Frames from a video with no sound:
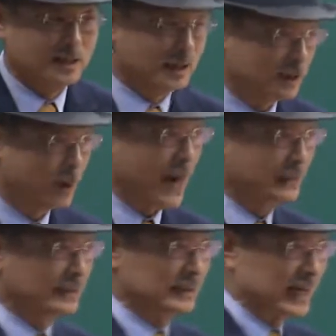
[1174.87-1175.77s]
that one
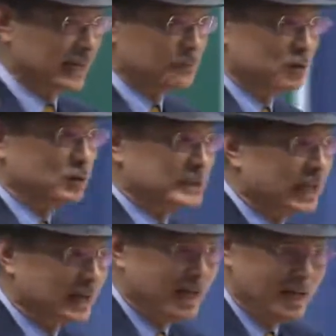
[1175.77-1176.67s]
or two becomes
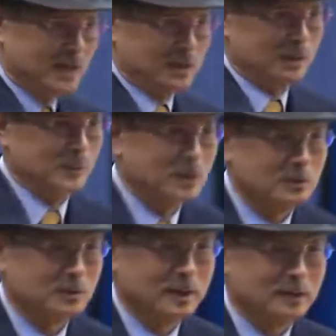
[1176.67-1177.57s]
10 and
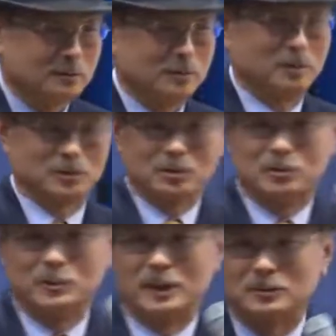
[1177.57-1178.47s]
20.
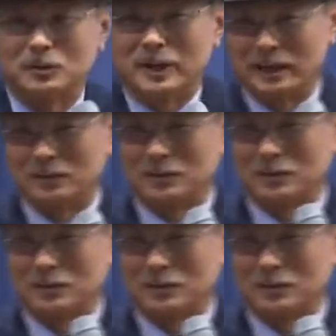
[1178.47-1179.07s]
And some people